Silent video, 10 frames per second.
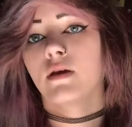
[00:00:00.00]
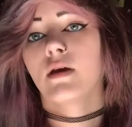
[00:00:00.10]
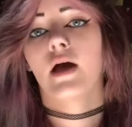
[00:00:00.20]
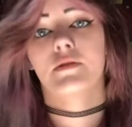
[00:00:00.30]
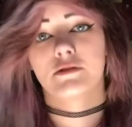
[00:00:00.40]

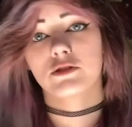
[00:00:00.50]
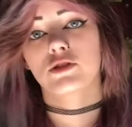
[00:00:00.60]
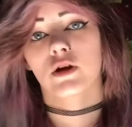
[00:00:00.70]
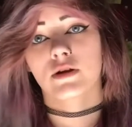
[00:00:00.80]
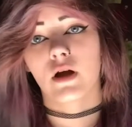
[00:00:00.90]
and then you
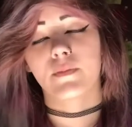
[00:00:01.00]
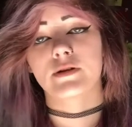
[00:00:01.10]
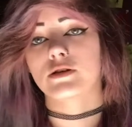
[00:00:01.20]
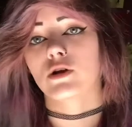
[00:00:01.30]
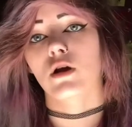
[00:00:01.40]
stirred it up, and
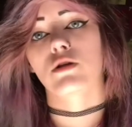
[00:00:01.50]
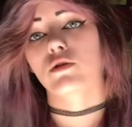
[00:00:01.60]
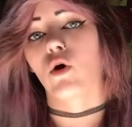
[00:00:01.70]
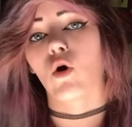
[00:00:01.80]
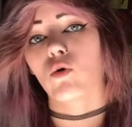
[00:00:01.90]
it turned the
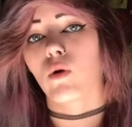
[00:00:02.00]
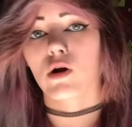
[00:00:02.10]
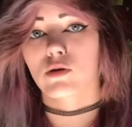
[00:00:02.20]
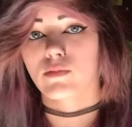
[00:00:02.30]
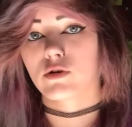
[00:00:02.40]
whole
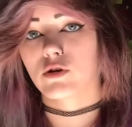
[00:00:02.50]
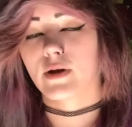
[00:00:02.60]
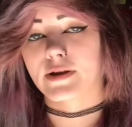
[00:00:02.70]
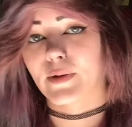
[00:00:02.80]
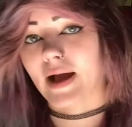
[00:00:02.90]
water blue,
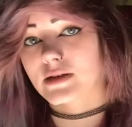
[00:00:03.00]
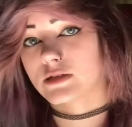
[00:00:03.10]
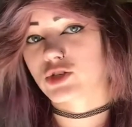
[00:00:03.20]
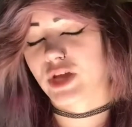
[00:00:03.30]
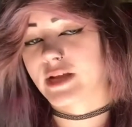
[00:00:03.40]
and you had to
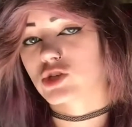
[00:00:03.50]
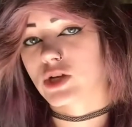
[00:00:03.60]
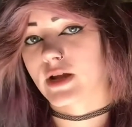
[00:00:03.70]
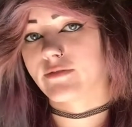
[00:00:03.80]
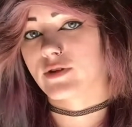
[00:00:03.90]
change
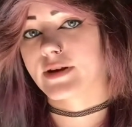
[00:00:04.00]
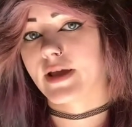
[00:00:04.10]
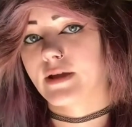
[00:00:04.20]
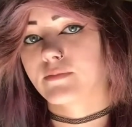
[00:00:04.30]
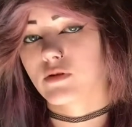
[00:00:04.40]
it every
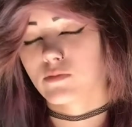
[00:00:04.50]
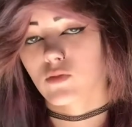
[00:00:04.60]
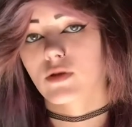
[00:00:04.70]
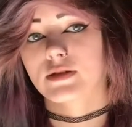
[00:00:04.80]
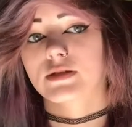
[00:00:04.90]
day and put
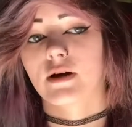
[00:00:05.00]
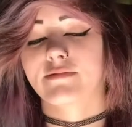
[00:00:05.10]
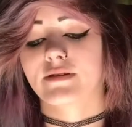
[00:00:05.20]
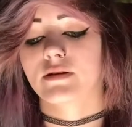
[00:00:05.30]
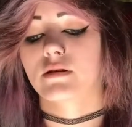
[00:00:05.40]
more of the stuff
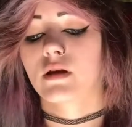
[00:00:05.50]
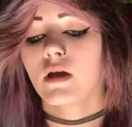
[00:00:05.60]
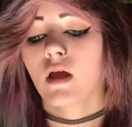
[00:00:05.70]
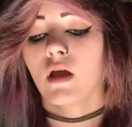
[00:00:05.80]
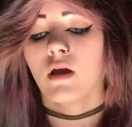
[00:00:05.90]
in.
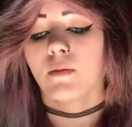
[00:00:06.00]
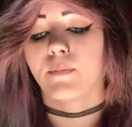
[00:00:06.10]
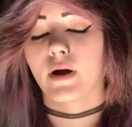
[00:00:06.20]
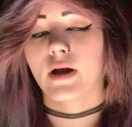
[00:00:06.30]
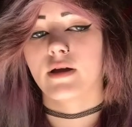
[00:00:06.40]

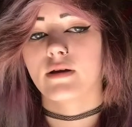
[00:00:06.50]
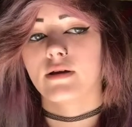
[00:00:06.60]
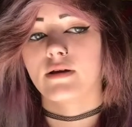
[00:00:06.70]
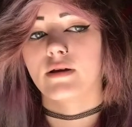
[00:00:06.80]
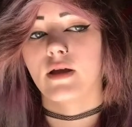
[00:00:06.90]
But
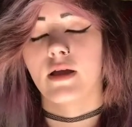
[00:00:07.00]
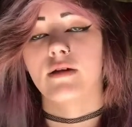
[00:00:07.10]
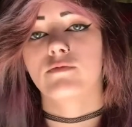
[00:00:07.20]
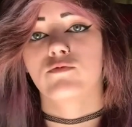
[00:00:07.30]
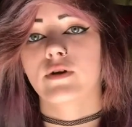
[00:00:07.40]

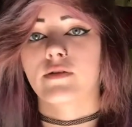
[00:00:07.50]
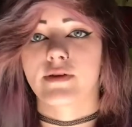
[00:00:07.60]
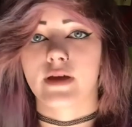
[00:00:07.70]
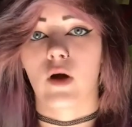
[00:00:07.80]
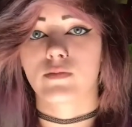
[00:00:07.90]
it really
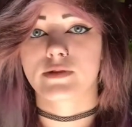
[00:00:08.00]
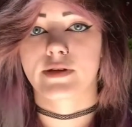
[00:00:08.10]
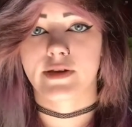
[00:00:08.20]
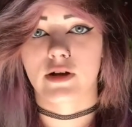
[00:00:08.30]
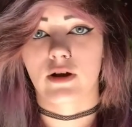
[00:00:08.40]
helped
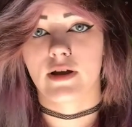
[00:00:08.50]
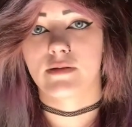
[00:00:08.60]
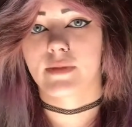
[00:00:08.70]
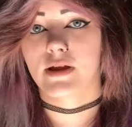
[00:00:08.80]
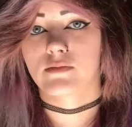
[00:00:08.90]
cure it
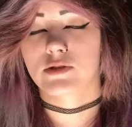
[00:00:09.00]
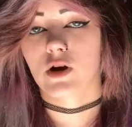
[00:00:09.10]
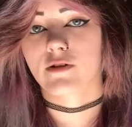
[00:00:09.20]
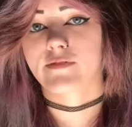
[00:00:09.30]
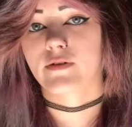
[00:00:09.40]
and made him
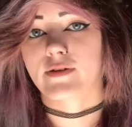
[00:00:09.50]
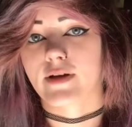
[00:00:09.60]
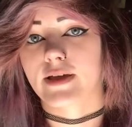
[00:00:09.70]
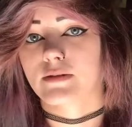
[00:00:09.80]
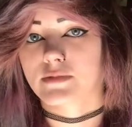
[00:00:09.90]
start feeling
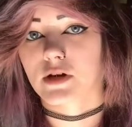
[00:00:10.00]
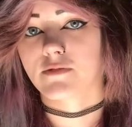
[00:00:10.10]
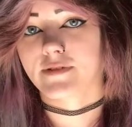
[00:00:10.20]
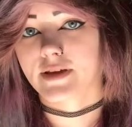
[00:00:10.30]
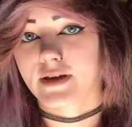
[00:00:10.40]
like
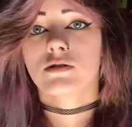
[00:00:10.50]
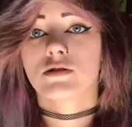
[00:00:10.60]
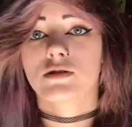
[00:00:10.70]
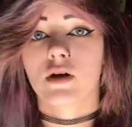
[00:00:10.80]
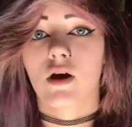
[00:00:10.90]
himself again.
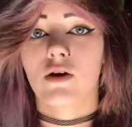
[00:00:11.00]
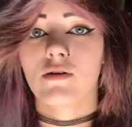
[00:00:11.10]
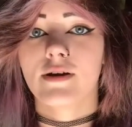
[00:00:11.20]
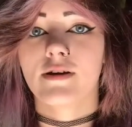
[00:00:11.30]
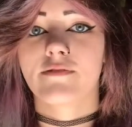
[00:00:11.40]

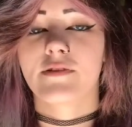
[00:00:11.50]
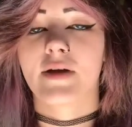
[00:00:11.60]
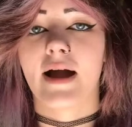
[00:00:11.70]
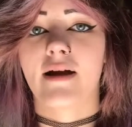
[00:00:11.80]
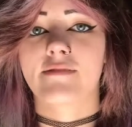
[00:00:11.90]
So if you
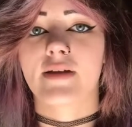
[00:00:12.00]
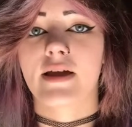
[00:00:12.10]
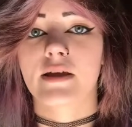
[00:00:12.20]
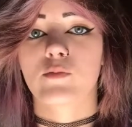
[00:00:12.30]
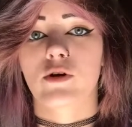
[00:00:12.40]
have
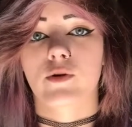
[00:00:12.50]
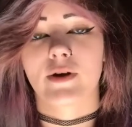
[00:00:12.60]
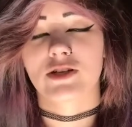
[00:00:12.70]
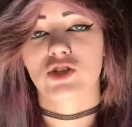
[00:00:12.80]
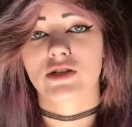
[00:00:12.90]
any more
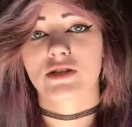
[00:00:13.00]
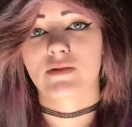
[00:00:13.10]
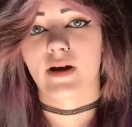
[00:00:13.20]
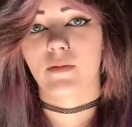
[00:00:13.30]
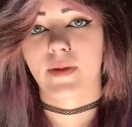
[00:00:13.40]
questions
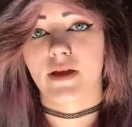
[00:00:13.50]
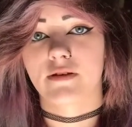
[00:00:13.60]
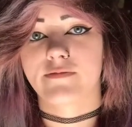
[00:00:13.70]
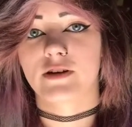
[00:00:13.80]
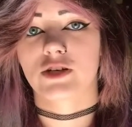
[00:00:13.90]
about
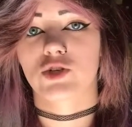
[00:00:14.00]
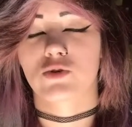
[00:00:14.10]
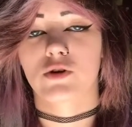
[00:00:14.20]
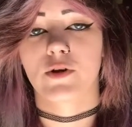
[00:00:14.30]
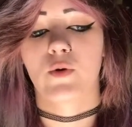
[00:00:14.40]
betta fish,
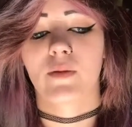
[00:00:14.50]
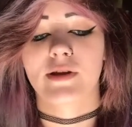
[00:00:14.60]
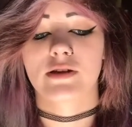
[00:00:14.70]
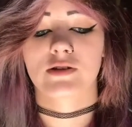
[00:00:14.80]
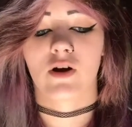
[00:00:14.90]
or you want
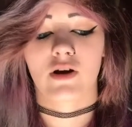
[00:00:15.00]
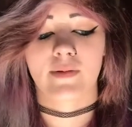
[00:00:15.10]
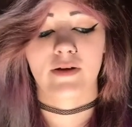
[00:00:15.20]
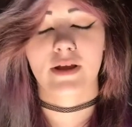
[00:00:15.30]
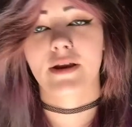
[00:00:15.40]
me to talk
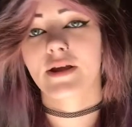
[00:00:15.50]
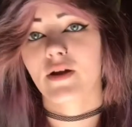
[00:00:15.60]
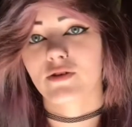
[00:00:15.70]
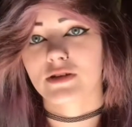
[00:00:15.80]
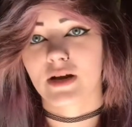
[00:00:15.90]
about any
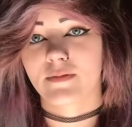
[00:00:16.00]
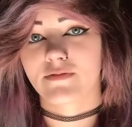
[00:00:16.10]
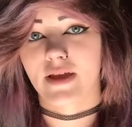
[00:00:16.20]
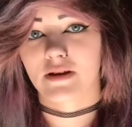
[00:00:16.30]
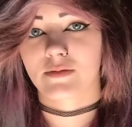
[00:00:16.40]
other type
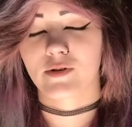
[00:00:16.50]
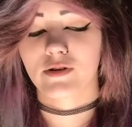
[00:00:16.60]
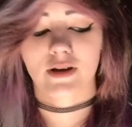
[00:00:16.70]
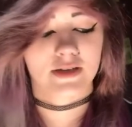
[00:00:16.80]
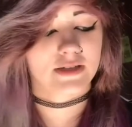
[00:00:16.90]
of
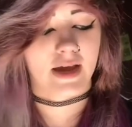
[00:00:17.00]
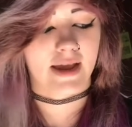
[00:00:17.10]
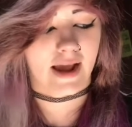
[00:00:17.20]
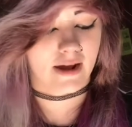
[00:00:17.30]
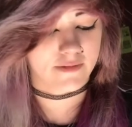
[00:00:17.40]
animal, because I
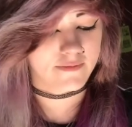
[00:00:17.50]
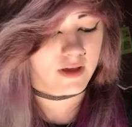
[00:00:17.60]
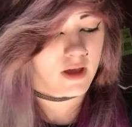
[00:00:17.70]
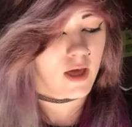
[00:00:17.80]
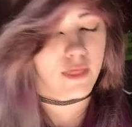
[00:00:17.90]
have
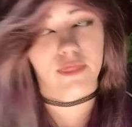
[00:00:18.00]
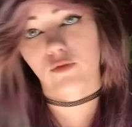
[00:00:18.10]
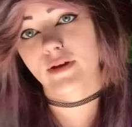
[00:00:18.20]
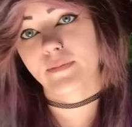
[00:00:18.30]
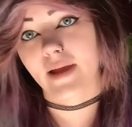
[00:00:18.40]

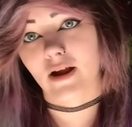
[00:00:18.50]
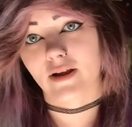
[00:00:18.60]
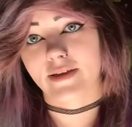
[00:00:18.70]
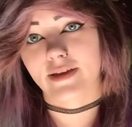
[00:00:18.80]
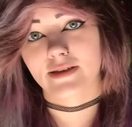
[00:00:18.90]
3
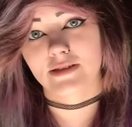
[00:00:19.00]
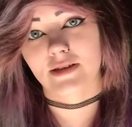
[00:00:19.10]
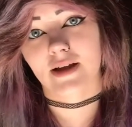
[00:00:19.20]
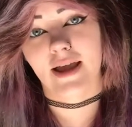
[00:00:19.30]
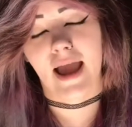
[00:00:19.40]
parakeets
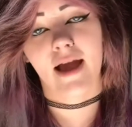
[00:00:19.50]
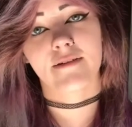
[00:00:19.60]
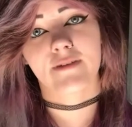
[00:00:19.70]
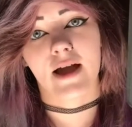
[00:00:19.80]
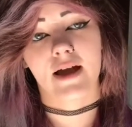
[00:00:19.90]
and I
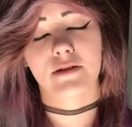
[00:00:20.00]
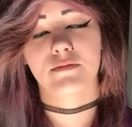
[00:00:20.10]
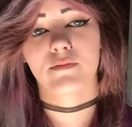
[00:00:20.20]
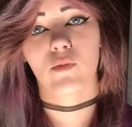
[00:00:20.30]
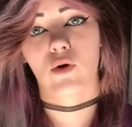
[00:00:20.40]
have
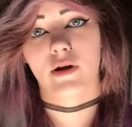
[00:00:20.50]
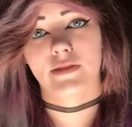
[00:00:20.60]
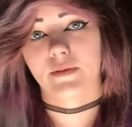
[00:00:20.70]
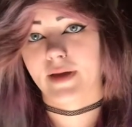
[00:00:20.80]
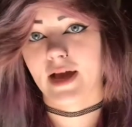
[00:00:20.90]
had more
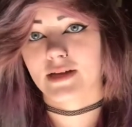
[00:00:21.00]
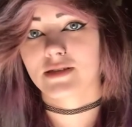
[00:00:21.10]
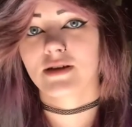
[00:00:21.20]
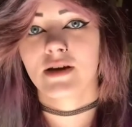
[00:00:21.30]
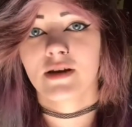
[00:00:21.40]
in the
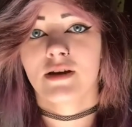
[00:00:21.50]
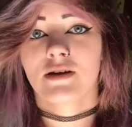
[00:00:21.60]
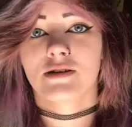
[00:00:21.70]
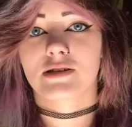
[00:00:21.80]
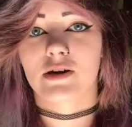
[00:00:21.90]
past,
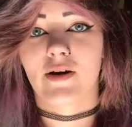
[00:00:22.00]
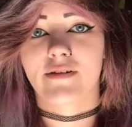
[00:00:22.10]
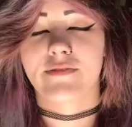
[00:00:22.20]
so I